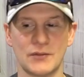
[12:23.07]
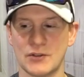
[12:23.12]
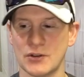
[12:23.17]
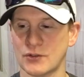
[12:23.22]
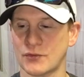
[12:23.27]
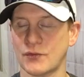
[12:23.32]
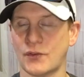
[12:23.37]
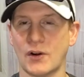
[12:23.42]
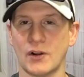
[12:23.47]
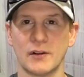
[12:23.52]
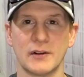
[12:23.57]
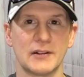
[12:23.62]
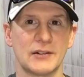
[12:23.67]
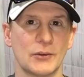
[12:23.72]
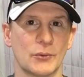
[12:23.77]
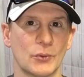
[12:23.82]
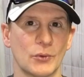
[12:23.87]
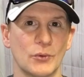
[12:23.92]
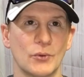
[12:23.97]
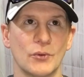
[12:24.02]
just following
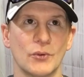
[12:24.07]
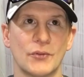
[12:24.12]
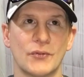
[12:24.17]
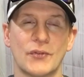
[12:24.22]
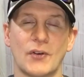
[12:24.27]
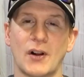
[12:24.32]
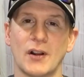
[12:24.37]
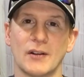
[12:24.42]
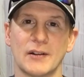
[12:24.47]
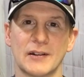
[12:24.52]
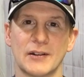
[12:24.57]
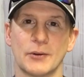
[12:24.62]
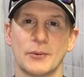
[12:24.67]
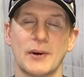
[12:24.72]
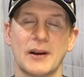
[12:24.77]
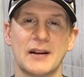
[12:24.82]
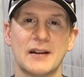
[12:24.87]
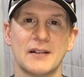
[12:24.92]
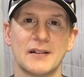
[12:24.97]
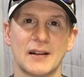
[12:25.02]
the rules, following the
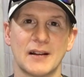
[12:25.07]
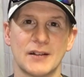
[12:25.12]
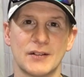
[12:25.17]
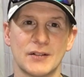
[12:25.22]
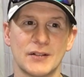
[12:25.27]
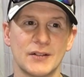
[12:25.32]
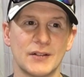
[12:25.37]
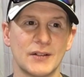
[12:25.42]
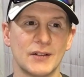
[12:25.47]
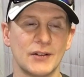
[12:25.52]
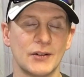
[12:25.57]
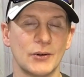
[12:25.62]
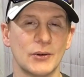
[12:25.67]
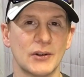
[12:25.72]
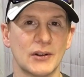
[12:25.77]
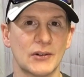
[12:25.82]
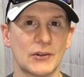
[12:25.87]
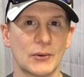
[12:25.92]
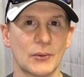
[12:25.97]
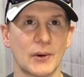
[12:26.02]
regulations, and
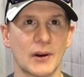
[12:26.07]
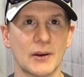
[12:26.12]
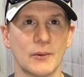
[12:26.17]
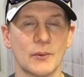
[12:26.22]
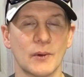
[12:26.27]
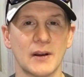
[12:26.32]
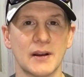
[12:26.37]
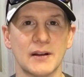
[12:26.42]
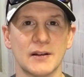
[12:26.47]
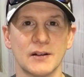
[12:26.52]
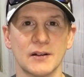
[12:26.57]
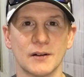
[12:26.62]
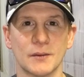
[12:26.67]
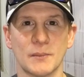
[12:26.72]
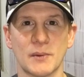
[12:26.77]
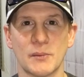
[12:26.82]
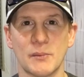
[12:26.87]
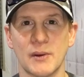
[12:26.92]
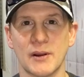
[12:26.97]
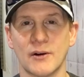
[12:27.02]
doing it the right way, and you're going to
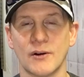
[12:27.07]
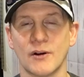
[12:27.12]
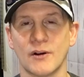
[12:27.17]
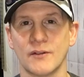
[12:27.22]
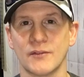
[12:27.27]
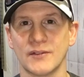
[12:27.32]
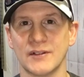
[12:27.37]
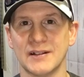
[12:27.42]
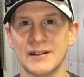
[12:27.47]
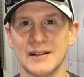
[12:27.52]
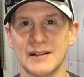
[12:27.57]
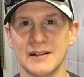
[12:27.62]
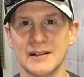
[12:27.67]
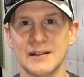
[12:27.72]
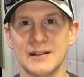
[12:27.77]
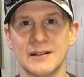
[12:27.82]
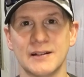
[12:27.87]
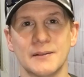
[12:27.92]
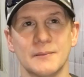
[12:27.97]
be better off in the end.